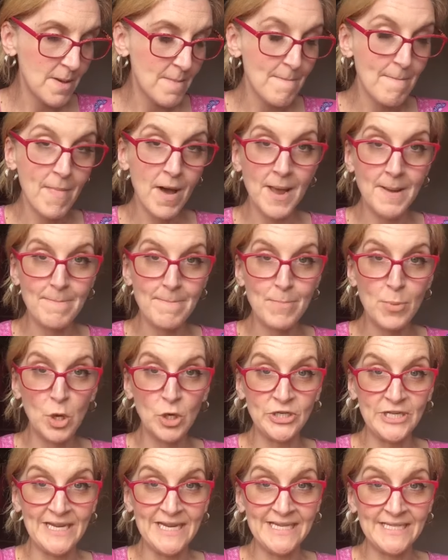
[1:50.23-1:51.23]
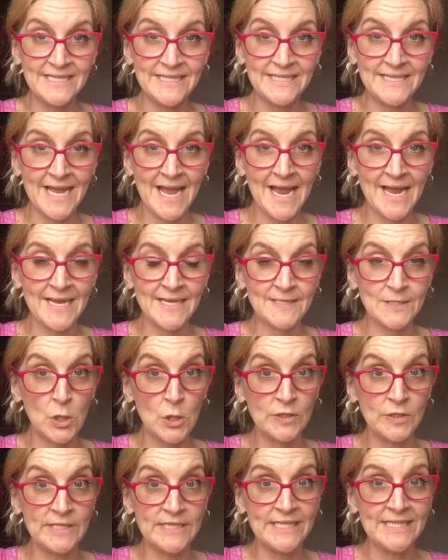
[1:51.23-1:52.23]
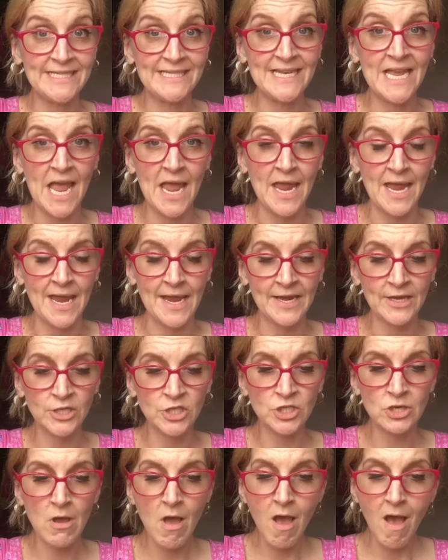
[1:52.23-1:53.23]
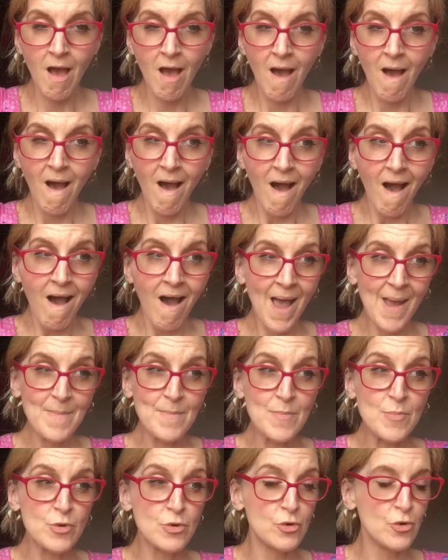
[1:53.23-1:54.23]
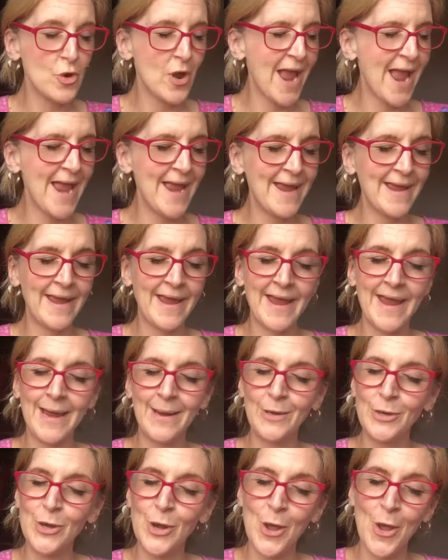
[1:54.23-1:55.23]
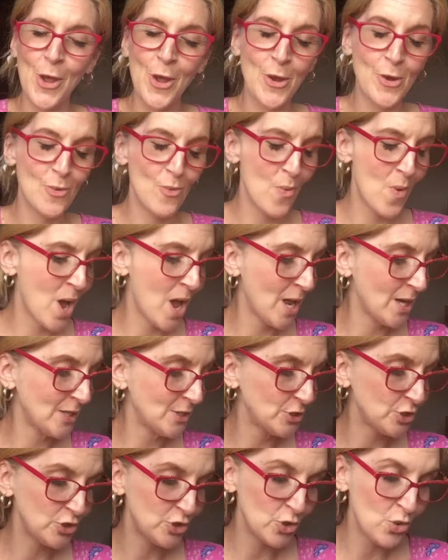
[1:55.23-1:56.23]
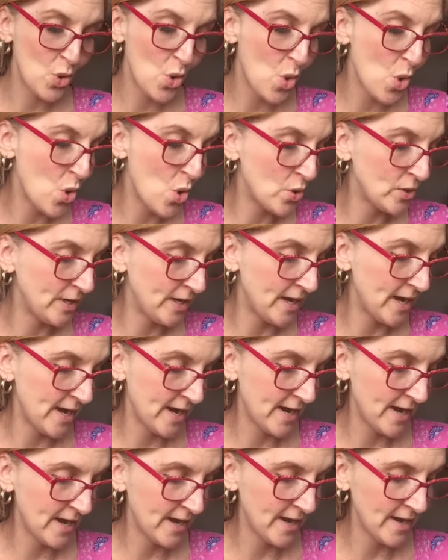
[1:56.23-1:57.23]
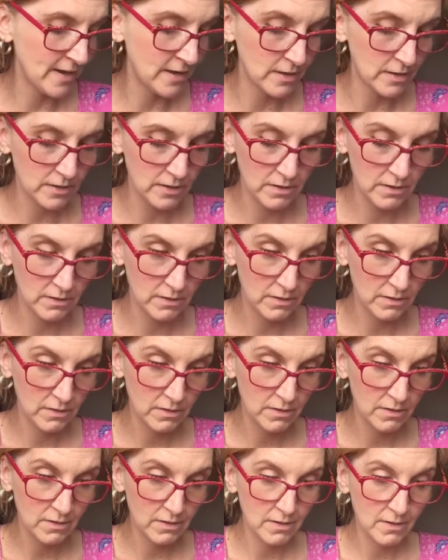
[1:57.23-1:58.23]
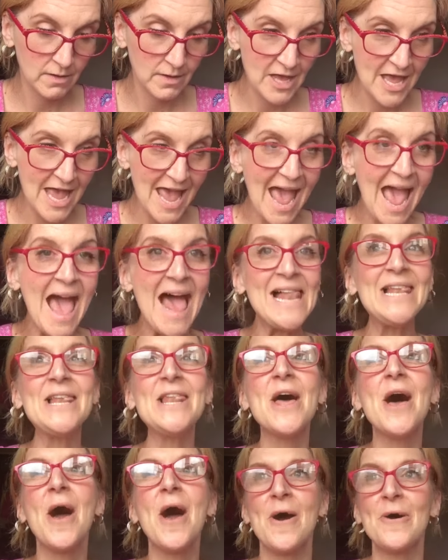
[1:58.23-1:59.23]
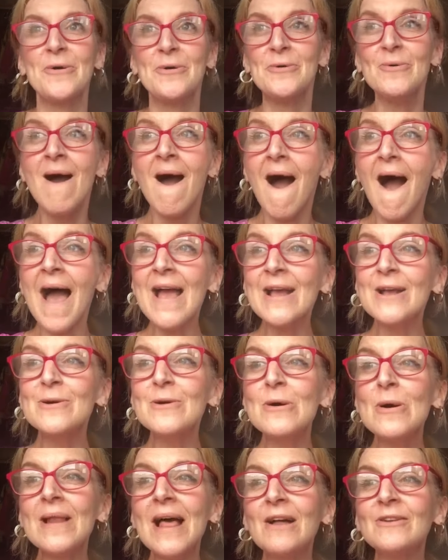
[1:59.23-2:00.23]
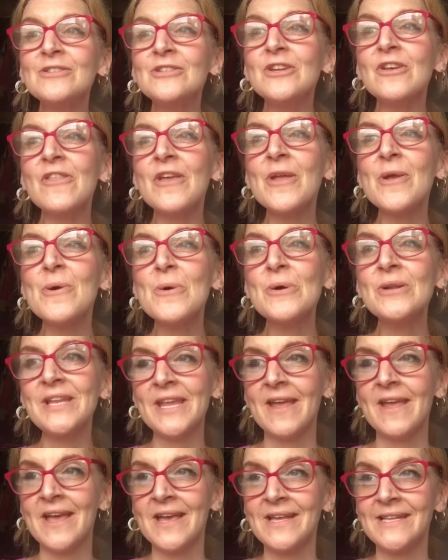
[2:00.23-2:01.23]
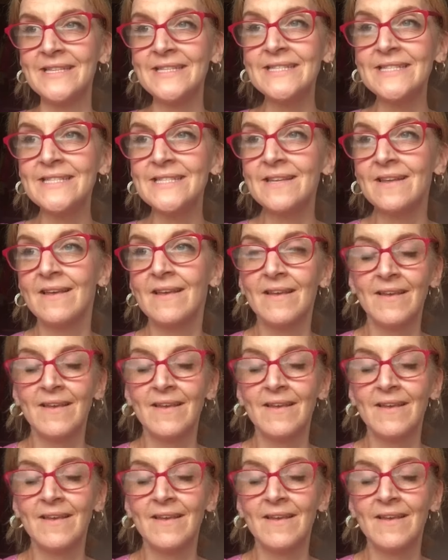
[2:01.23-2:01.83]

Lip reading: my body stays on stage. I'm praying no one's yawning. Hello, I call out to the audience.